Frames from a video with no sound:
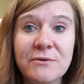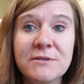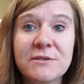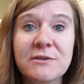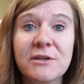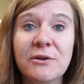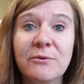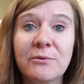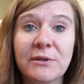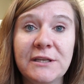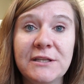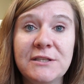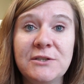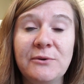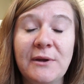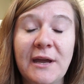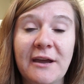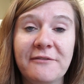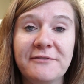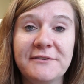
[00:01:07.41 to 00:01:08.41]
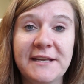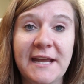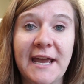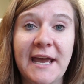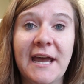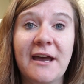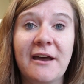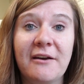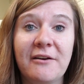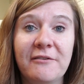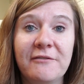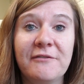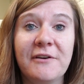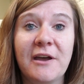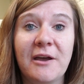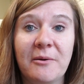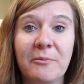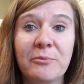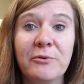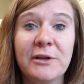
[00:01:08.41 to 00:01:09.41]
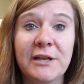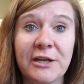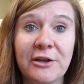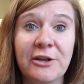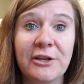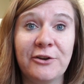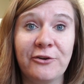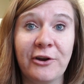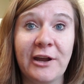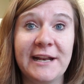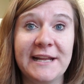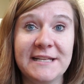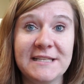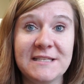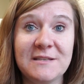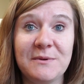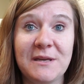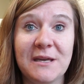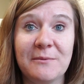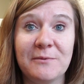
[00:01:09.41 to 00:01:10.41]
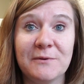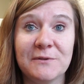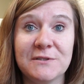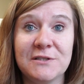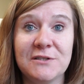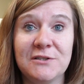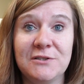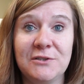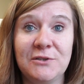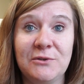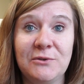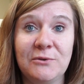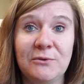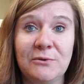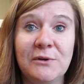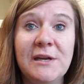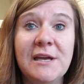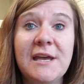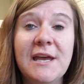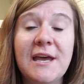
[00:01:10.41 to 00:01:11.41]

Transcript: so you really do have to have pretty good credit to be able to do